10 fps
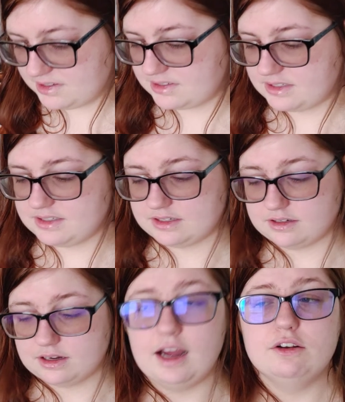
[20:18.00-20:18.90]
but this
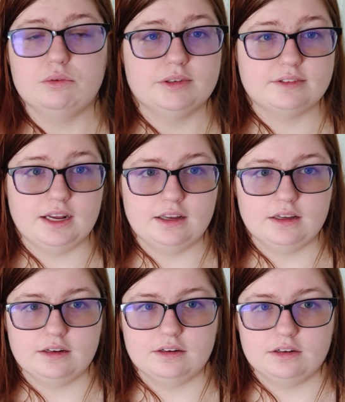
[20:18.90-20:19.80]
isn't a house we're staying
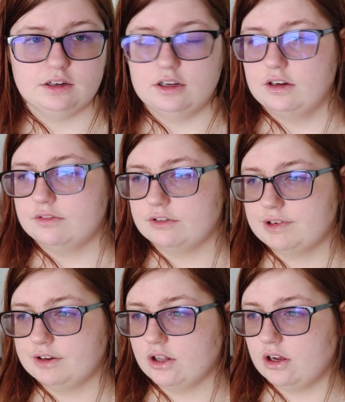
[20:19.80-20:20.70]
in for
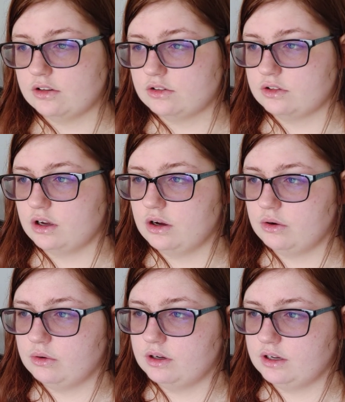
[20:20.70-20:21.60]
very long.
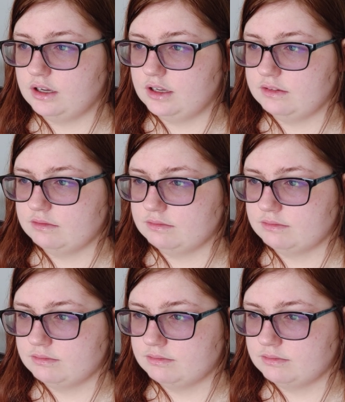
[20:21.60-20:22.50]
So uh,
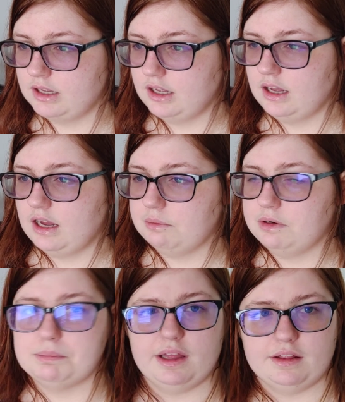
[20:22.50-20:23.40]
I
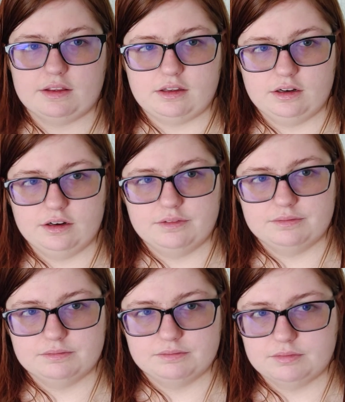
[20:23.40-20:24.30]
wouldn't plant it here,
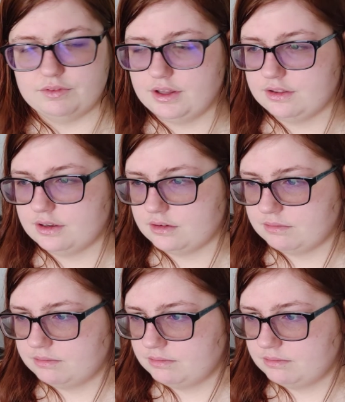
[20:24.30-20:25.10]
I think.